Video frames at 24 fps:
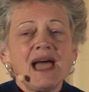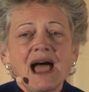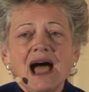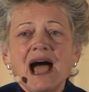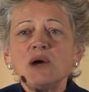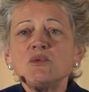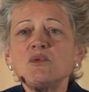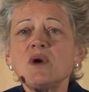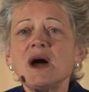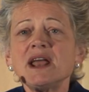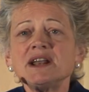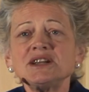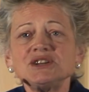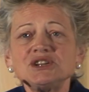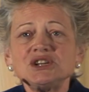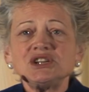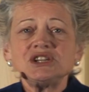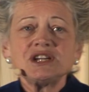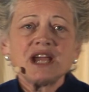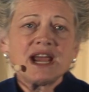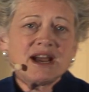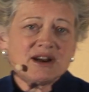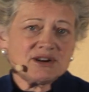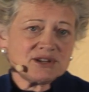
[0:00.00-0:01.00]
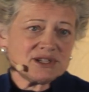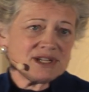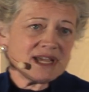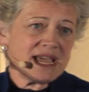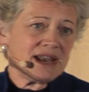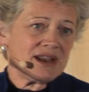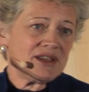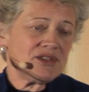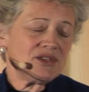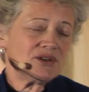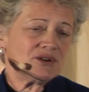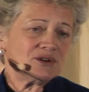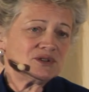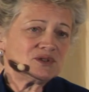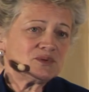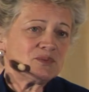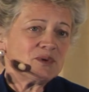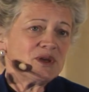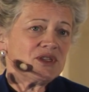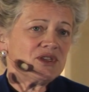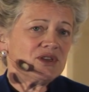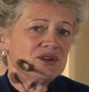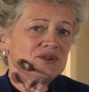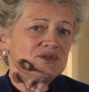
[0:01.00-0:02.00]
I want to share 10 of those
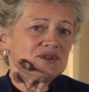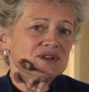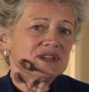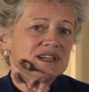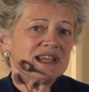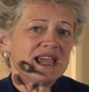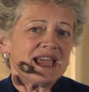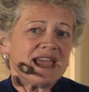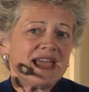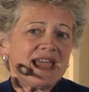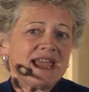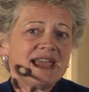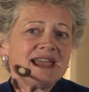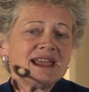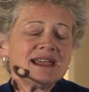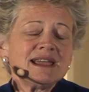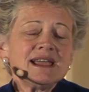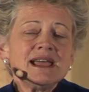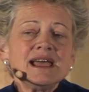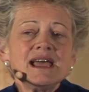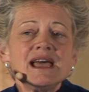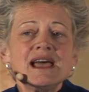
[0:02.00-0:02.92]
with you today,